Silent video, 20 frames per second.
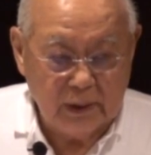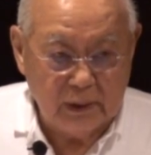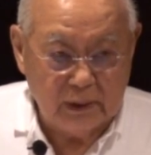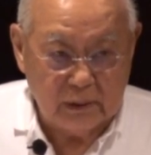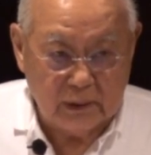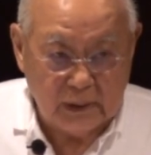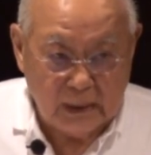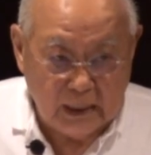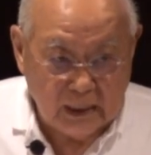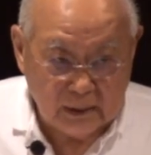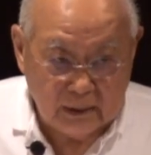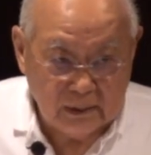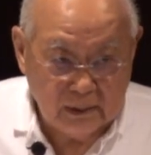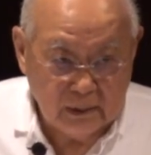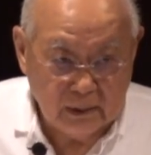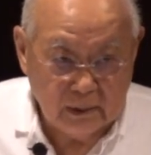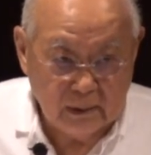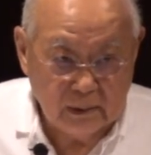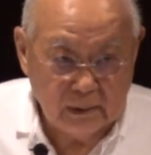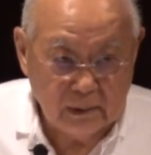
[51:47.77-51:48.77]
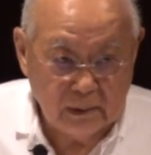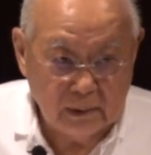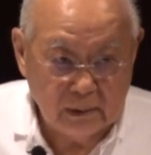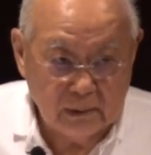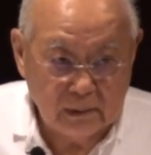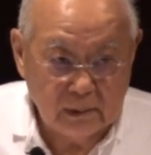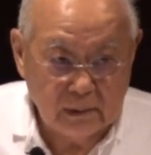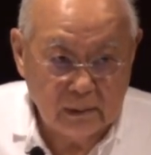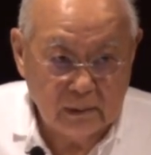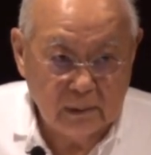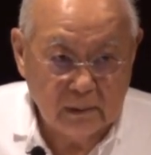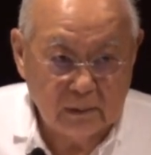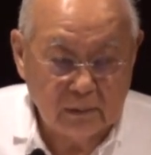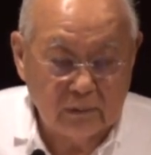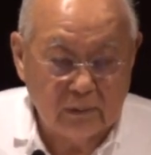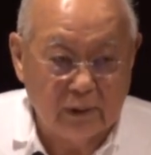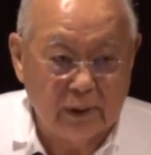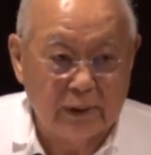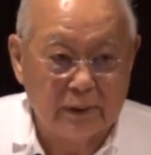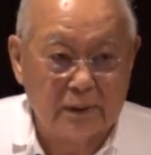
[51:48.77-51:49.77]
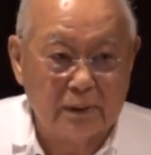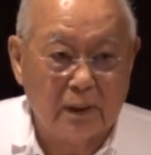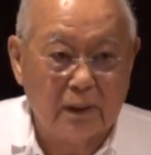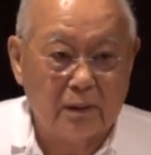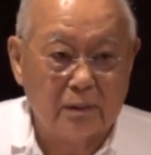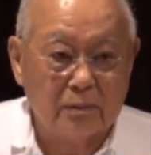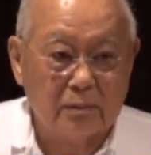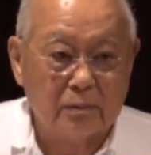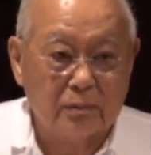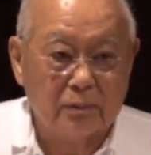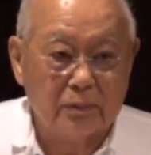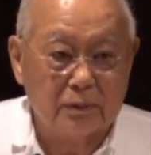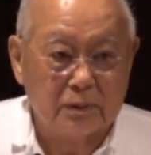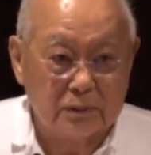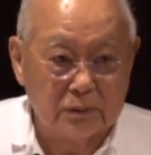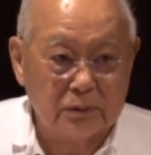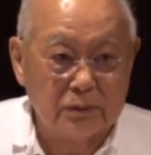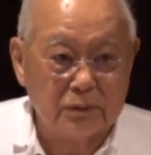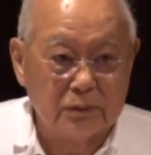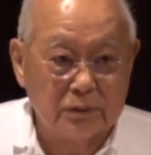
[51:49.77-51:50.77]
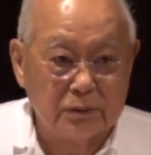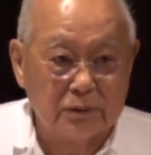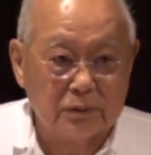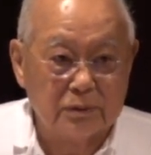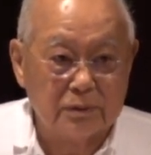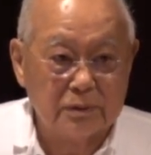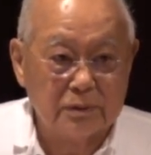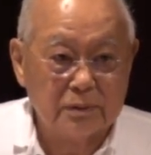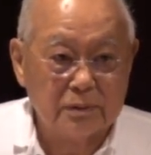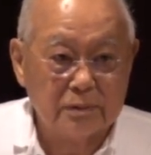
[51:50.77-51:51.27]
and not crying out were the churches.